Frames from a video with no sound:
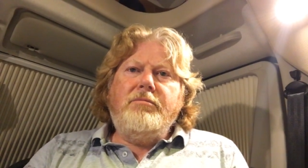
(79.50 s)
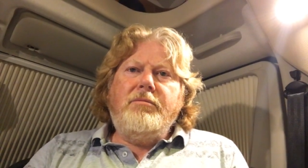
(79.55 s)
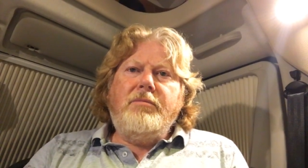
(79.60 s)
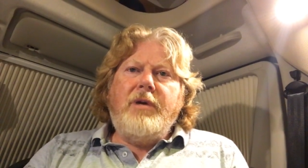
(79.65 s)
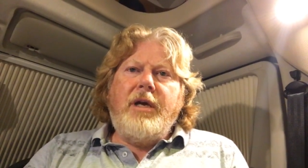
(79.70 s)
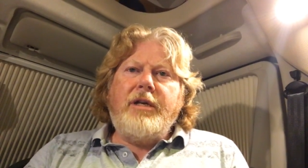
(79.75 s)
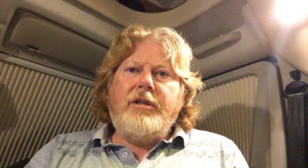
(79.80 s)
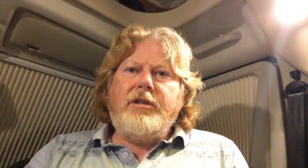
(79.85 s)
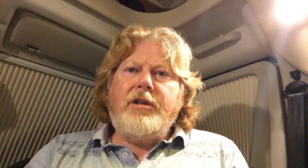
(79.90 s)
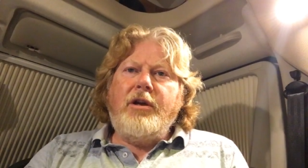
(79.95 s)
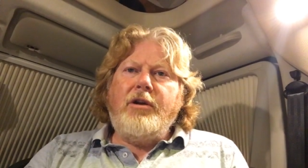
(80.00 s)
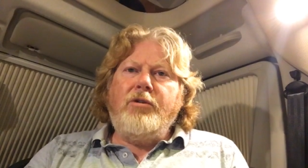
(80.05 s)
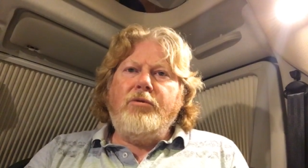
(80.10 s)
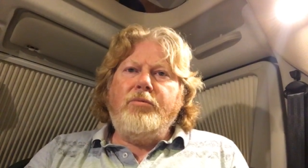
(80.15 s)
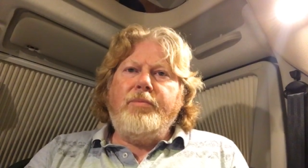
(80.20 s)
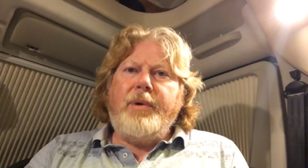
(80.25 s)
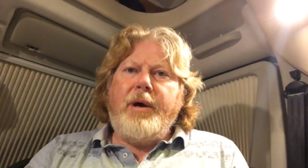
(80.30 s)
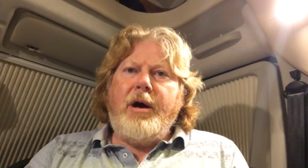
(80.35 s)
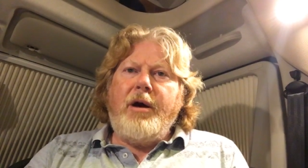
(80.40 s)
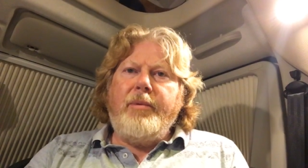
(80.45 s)
External
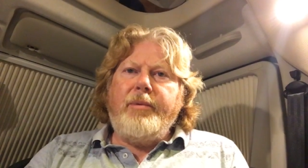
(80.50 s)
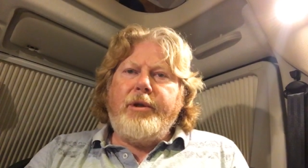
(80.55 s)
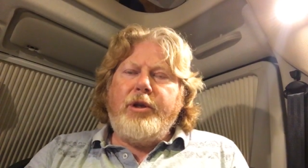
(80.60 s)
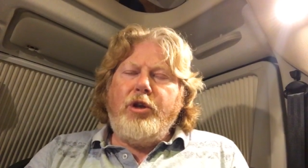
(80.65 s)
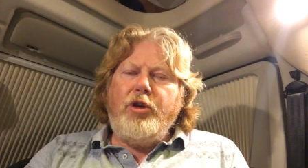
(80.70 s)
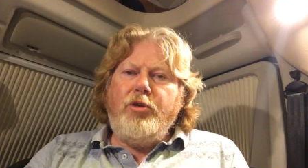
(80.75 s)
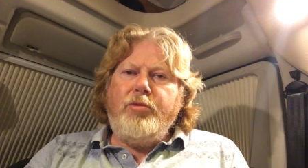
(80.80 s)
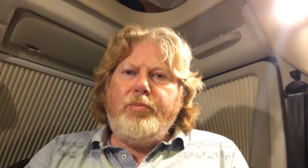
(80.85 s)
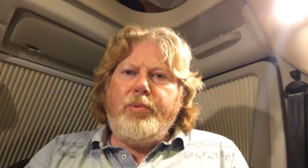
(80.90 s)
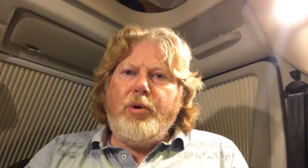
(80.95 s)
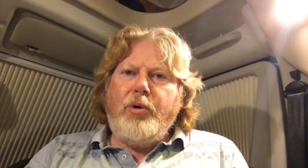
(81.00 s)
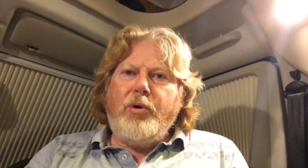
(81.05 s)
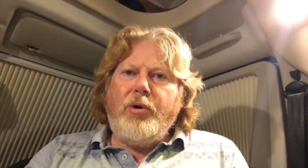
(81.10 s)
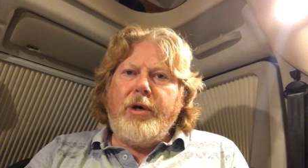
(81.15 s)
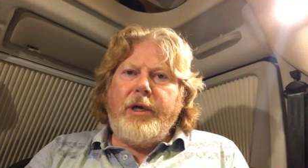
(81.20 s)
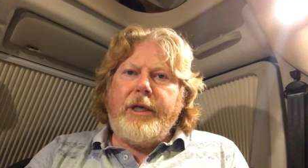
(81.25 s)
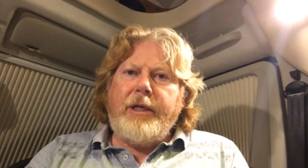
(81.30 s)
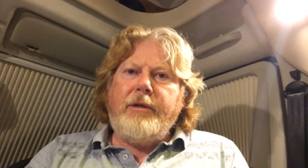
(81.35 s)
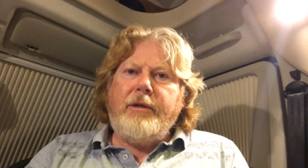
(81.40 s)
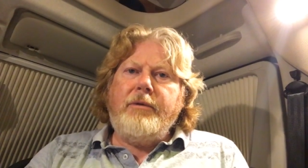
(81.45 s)
barbecue
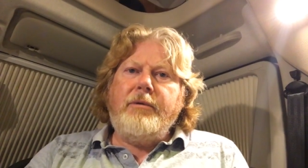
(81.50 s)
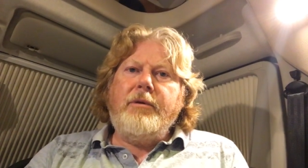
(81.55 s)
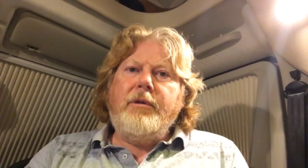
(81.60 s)
point,